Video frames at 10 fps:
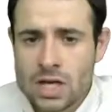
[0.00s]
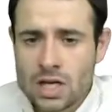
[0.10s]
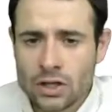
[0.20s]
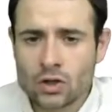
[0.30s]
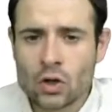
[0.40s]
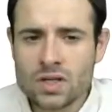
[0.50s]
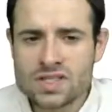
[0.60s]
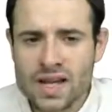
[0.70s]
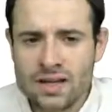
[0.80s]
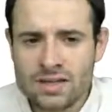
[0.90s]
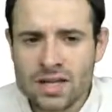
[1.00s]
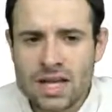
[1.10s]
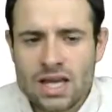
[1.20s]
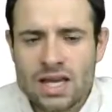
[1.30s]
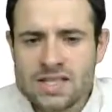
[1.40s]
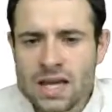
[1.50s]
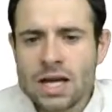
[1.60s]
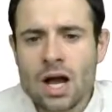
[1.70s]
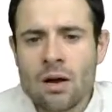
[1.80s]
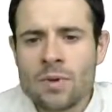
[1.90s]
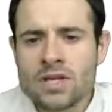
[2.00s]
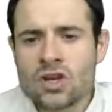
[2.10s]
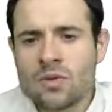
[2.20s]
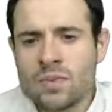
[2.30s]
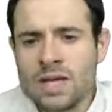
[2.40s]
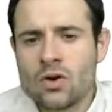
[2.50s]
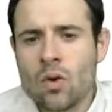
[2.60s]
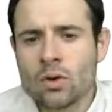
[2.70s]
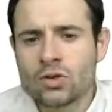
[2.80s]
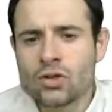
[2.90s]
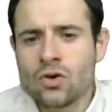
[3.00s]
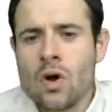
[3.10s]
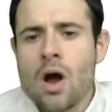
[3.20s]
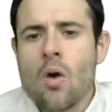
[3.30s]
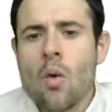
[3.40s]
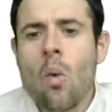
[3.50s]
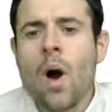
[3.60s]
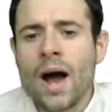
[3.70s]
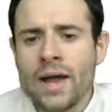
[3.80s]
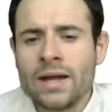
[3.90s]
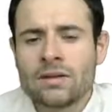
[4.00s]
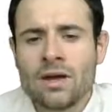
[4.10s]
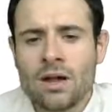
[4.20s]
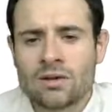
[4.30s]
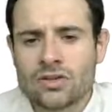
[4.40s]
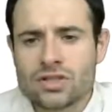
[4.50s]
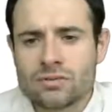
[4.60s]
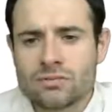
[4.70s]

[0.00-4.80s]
In the good state, his income is going to be equal to Y dollars.